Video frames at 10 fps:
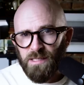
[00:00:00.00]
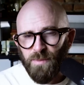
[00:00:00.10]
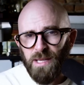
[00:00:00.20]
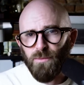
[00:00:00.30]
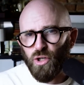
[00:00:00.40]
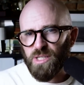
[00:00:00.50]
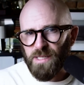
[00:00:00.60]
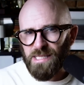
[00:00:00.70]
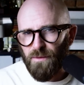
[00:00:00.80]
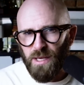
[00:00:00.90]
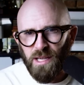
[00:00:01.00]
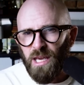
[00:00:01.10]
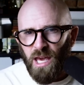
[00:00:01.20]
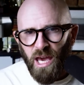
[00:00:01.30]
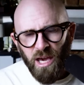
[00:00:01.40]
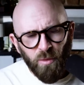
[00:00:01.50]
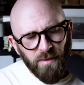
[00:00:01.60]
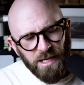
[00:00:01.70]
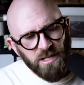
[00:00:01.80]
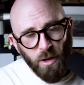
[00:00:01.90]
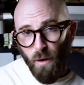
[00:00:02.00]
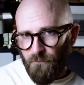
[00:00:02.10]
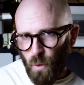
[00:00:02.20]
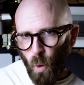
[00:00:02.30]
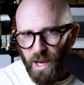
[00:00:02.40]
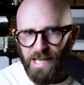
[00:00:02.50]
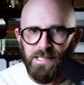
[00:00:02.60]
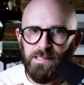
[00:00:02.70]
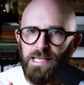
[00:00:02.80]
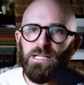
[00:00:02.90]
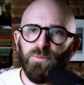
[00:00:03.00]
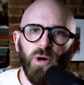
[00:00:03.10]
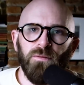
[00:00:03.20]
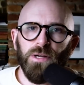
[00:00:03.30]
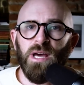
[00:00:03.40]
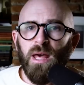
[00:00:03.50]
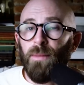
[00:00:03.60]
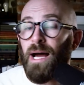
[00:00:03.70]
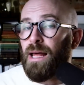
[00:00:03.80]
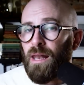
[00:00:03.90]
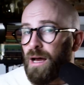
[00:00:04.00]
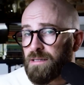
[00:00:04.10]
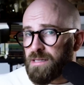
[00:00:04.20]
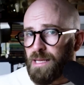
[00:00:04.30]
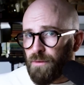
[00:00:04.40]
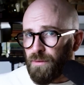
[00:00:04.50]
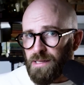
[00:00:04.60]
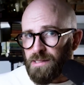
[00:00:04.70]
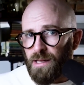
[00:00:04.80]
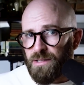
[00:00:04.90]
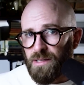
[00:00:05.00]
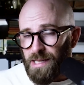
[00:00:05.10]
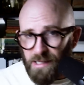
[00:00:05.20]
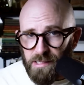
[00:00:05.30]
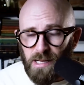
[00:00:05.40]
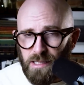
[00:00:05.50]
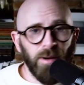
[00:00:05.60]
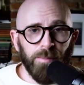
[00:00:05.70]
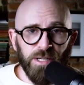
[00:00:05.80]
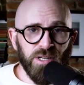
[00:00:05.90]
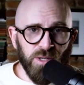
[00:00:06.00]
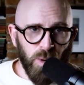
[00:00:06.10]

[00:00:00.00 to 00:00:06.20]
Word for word: To be more specific, uh, we've actually got four guesses, each proffered by a large team of researchers in a study published in